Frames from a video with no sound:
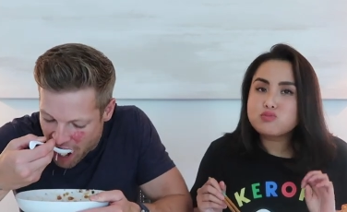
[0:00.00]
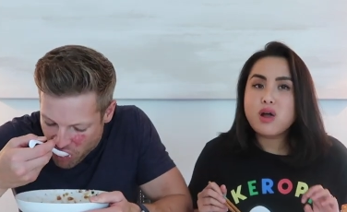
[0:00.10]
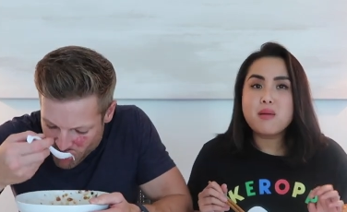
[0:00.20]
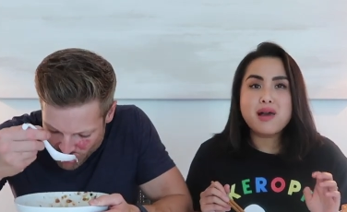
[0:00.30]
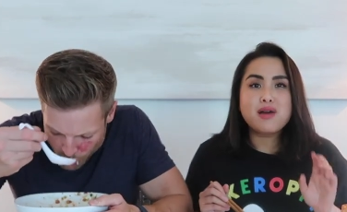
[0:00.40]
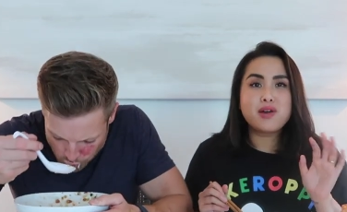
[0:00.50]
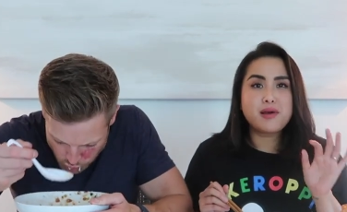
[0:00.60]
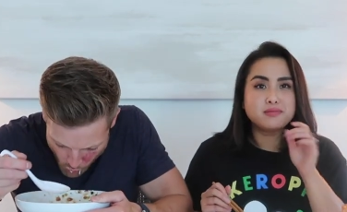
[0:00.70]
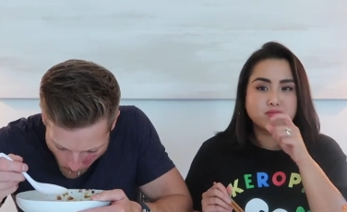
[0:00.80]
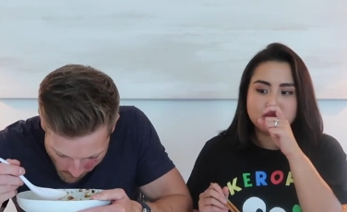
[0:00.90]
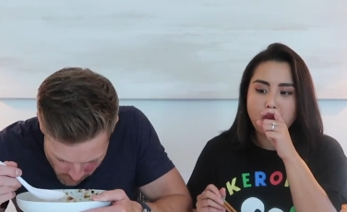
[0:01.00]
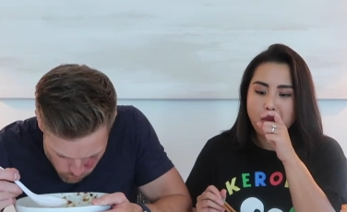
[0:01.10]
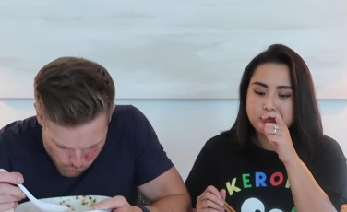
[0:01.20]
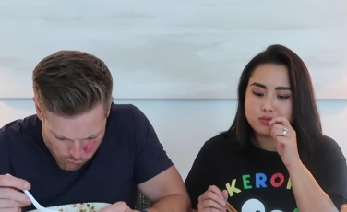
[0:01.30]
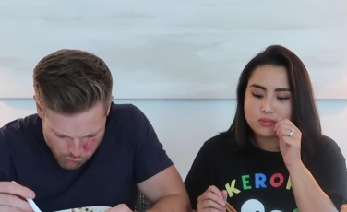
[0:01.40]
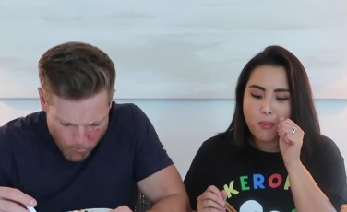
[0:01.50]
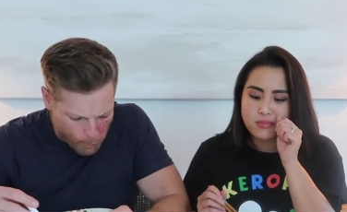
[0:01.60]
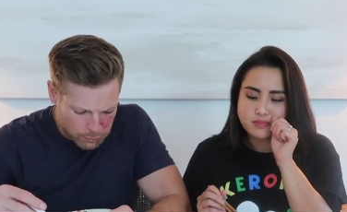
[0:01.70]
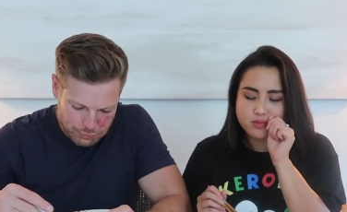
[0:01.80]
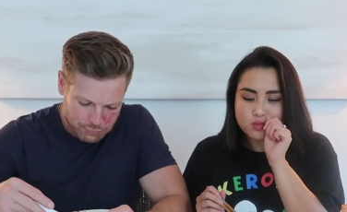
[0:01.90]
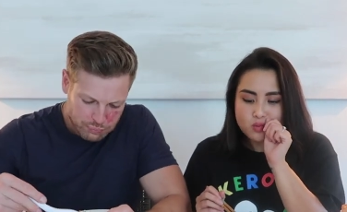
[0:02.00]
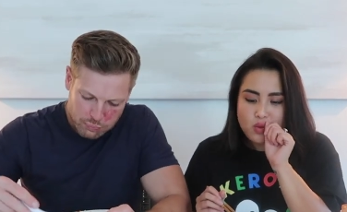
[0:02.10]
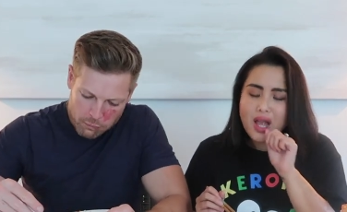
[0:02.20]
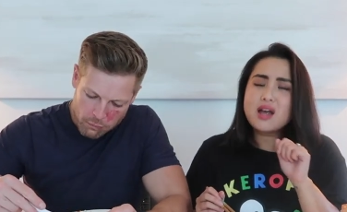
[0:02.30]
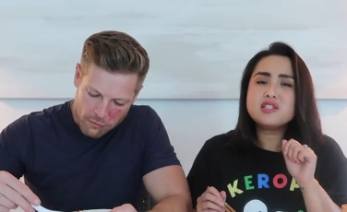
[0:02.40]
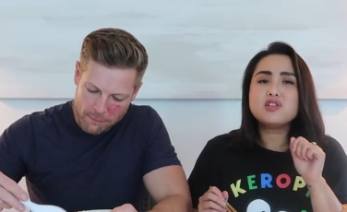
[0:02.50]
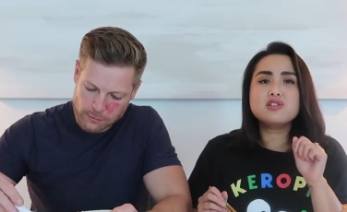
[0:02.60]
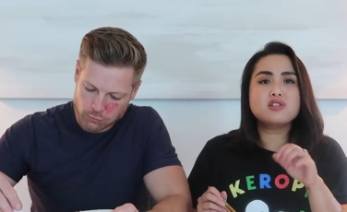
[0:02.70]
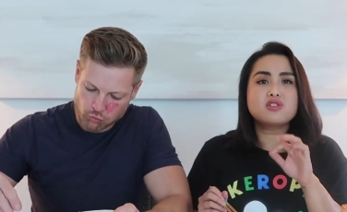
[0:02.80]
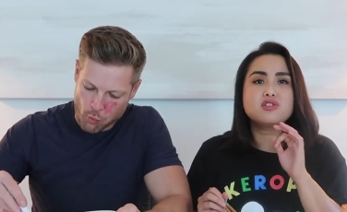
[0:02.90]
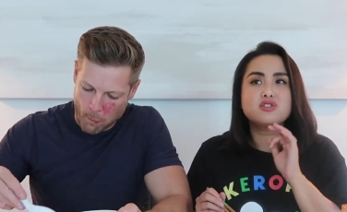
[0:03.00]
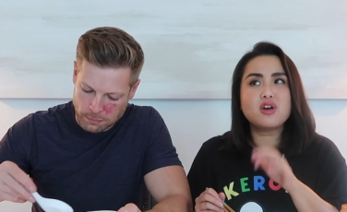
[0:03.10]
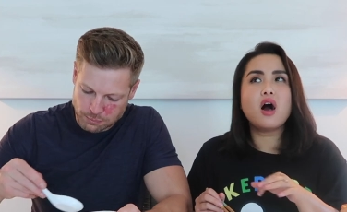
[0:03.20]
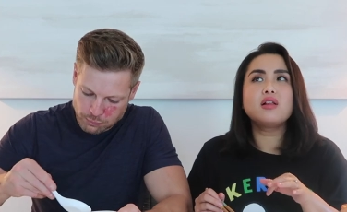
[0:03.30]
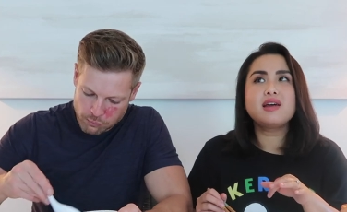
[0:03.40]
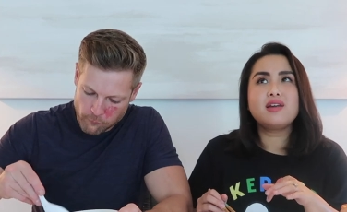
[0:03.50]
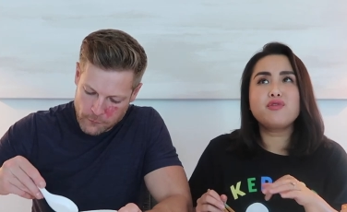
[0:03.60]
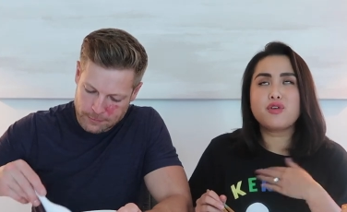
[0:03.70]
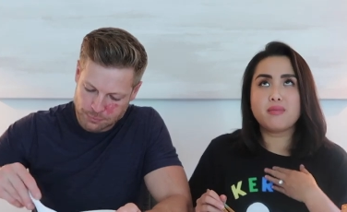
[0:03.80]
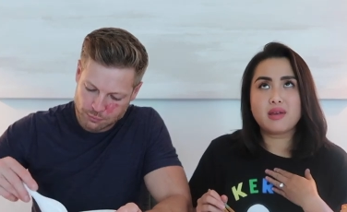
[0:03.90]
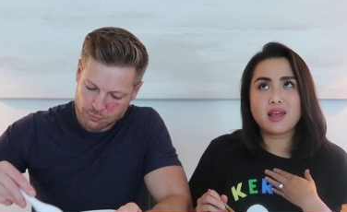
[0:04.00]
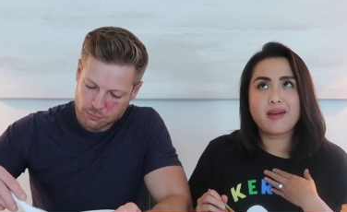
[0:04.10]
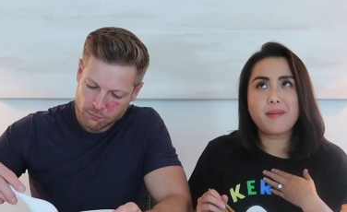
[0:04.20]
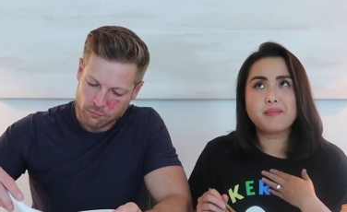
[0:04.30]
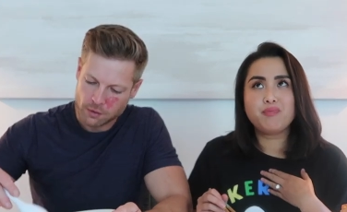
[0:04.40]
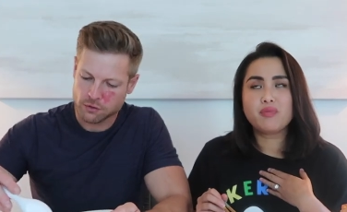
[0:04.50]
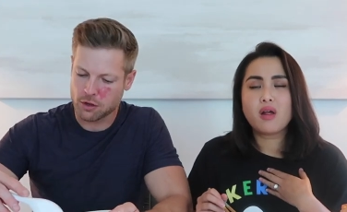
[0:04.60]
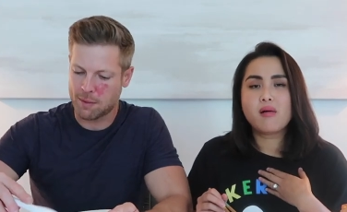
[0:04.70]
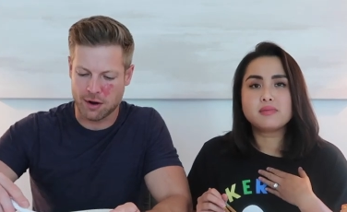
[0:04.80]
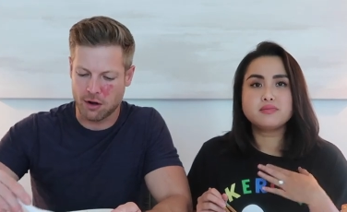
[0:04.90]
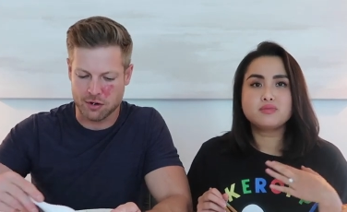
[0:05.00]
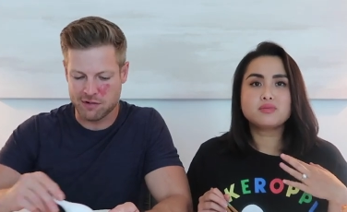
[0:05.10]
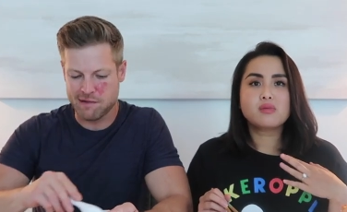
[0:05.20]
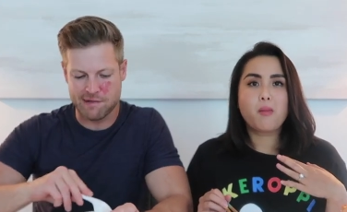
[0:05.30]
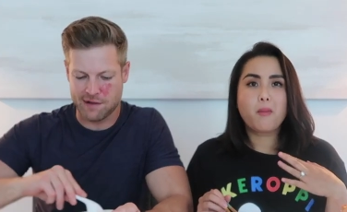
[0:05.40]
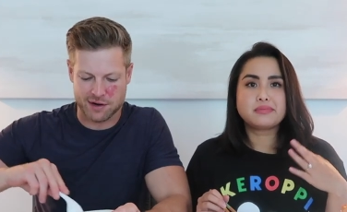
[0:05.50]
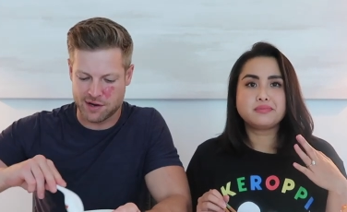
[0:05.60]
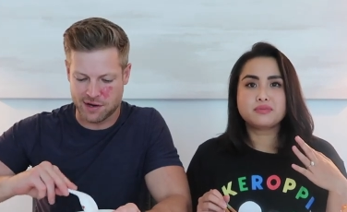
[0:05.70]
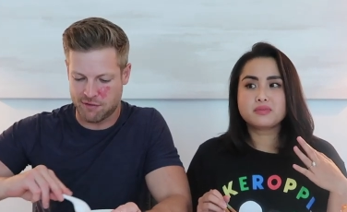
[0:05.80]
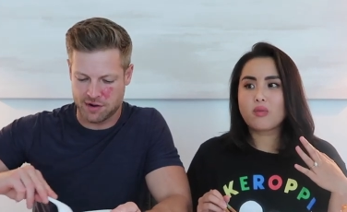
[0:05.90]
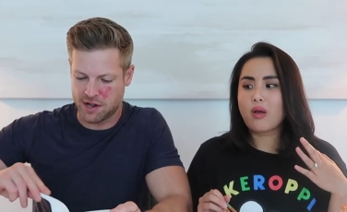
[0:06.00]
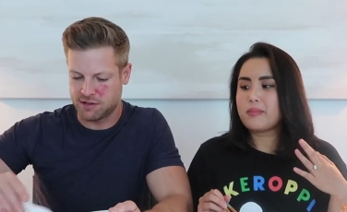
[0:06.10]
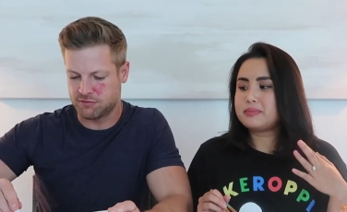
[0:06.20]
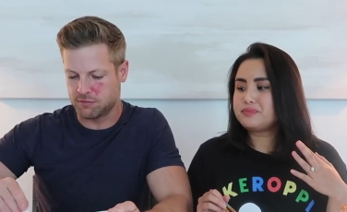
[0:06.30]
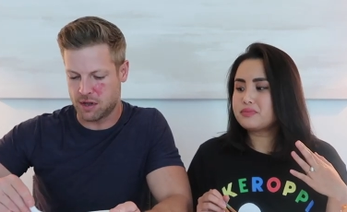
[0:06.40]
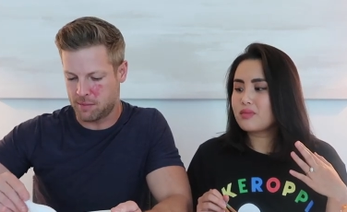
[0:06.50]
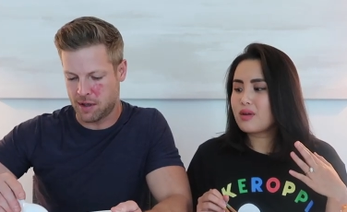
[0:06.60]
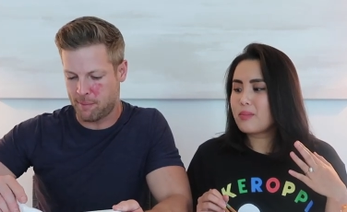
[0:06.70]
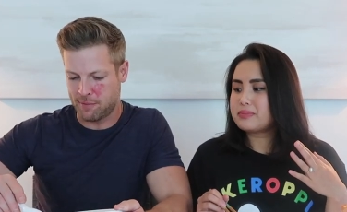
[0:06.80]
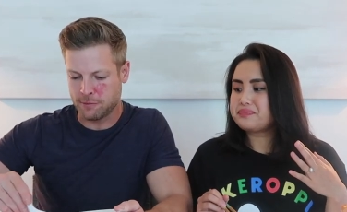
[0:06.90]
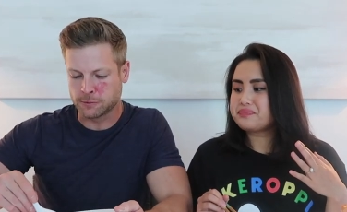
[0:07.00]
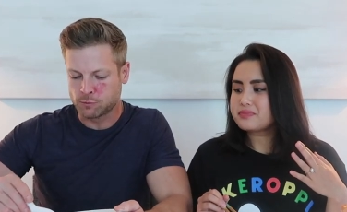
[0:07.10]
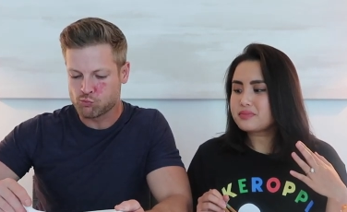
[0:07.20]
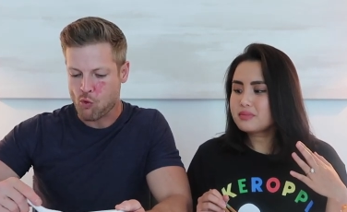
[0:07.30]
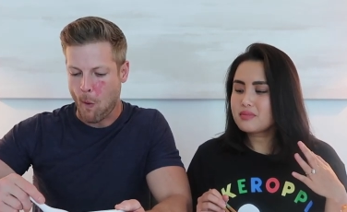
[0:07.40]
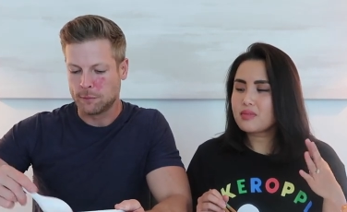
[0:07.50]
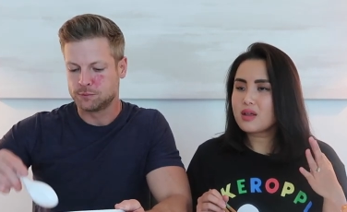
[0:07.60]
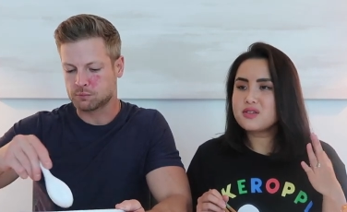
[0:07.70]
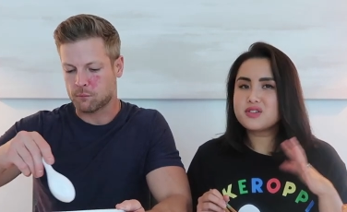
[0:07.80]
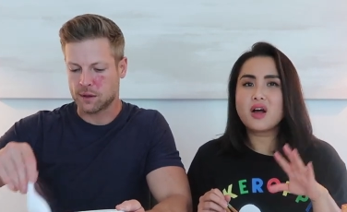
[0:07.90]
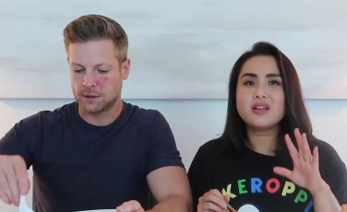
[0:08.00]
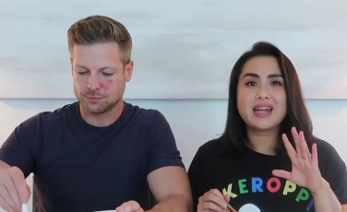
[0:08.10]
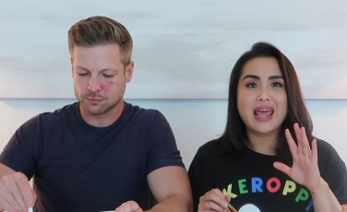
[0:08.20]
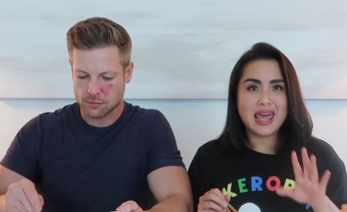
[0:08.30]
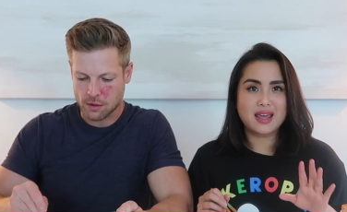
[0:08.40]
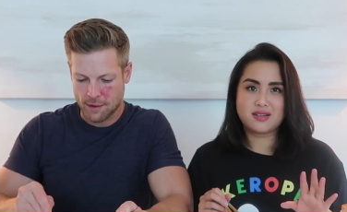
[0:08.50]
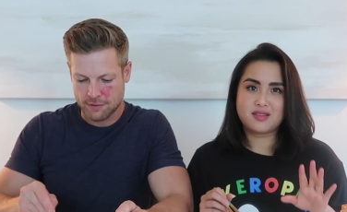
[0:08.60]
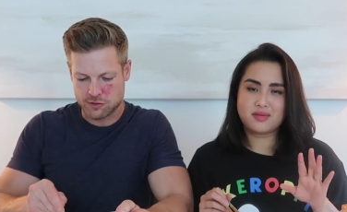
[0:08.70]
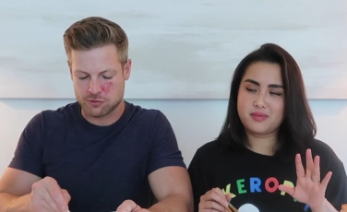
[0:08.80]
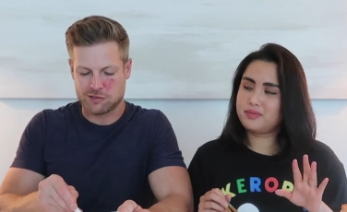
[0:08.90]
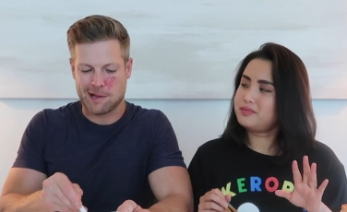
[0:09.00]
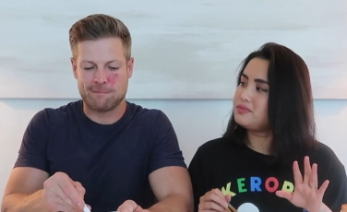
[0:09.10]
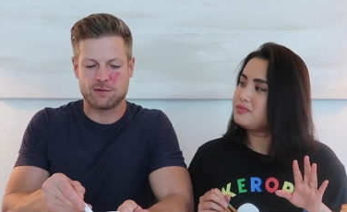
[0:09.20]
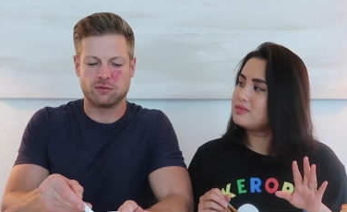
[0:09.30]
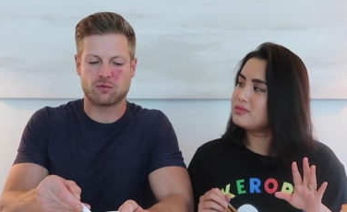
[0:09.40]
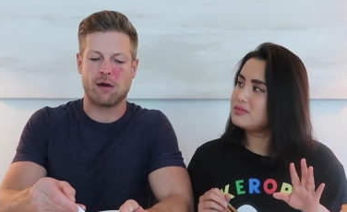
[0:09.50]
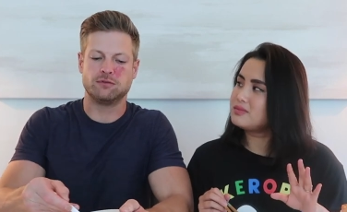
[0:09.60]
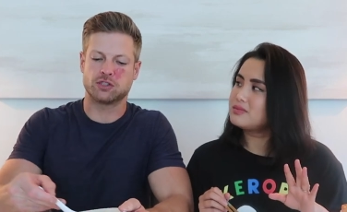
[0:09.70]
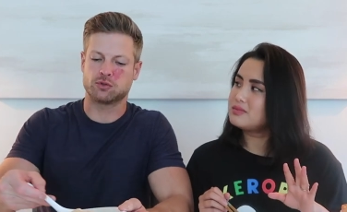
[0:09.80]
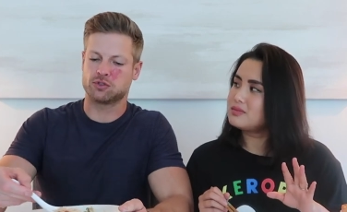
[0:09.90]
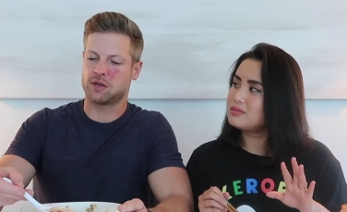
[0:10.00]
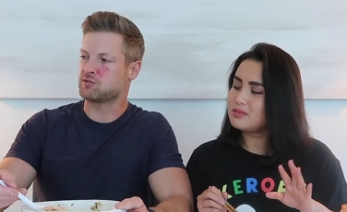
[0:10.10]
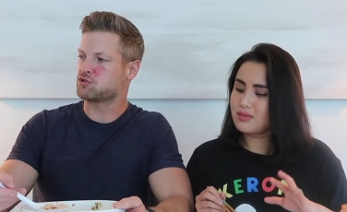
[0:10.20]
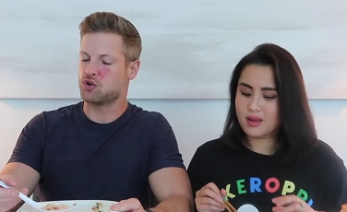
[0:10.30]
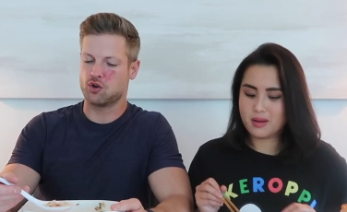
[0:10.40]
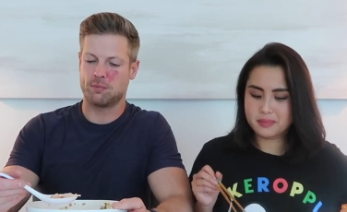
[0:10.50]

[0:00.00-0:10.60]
Speaker 1: Not bad, right? Mm. I think this is a solid for me.
Speaker 2: Not bad at all. I could eat, I could eat every day and like be happy.
Speaker 1: Solid eight.
Speaker 2: This was like, and this was like turn